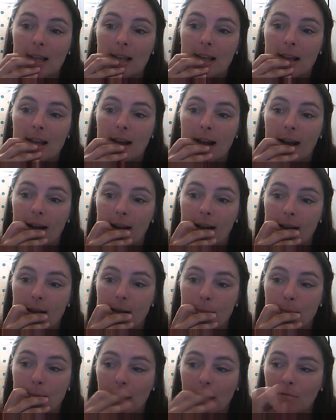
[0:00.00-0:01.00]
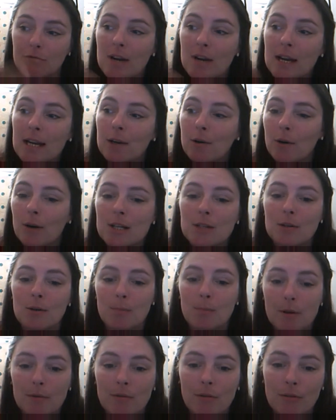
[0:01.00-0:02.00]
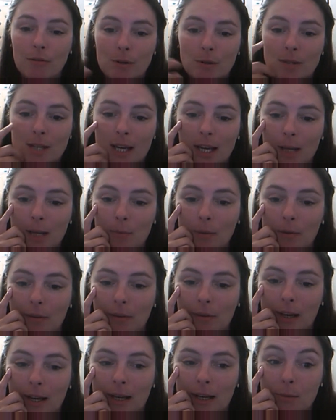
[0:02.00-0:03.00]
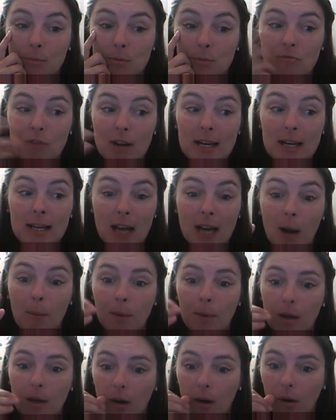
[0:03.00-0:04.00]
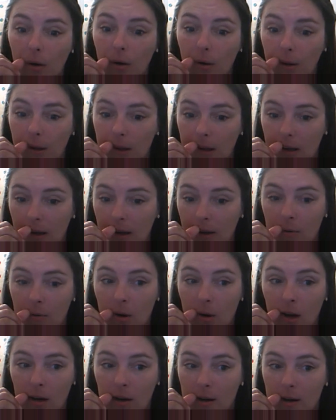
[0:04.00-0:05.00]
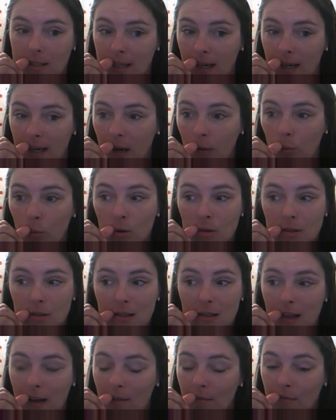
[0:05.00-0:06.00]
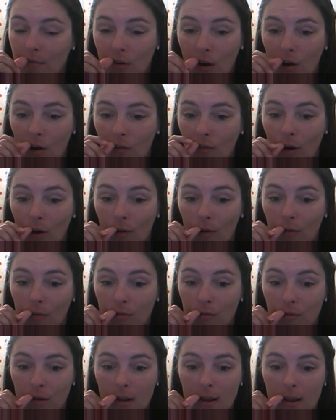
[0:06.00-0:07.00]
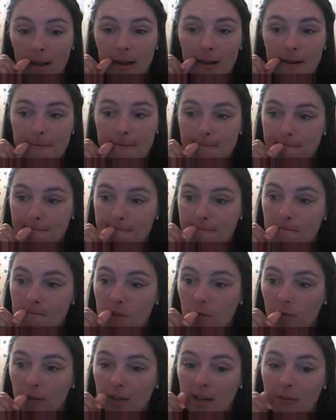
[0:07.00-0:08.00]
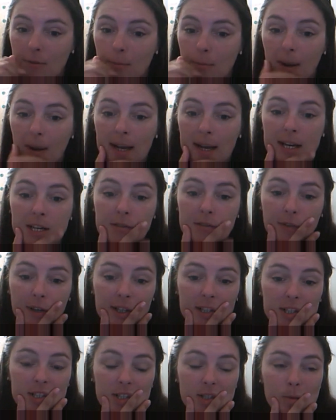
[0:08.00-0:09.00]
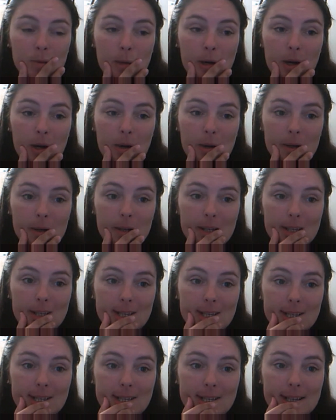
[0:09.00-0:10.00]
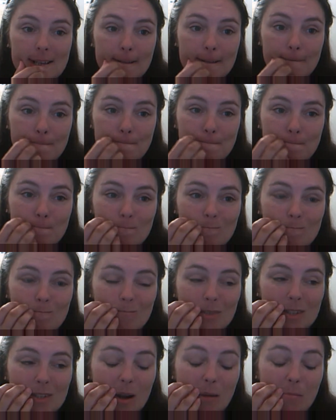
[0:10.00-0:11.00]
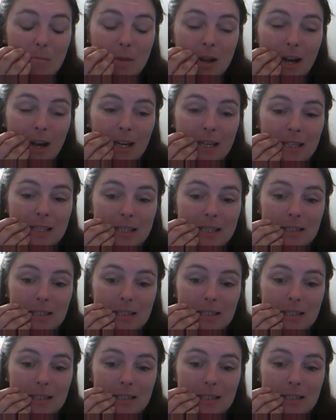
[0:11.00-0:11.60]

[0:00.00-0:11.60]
and I really got into a bit of a routine with it, and it was really coming along quite nicely, and I wasn't that far off of another page finish as well. So I'm gutted,